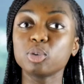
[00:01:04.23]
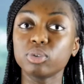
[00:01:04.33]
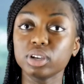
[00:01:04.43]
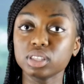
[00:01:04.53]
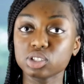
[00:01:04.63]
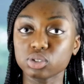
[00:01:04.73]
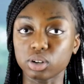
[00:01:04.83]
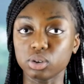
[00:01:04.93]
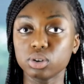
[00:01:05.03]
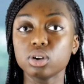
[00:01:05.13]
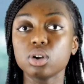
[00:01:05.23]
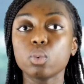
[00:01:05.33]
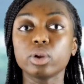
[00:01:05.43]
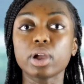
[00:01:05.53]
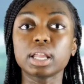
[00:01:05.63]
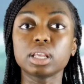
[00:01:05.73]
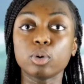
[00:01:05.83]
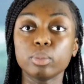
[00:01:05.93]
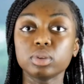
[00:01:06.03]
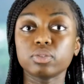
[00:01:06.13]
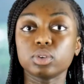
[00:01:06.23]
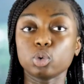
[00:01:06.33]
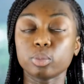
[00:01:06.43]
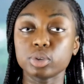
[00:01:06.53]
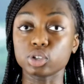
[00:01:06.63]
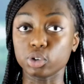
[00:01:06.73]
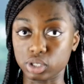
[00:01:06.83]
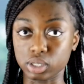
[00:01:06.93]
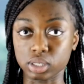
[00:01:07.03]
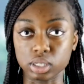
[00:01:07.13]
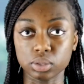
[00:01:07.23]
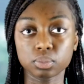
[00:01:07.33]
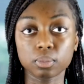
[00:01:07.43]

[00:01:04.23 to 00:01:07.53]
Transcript: point in the struggle, we are at a moment of enormous urgency.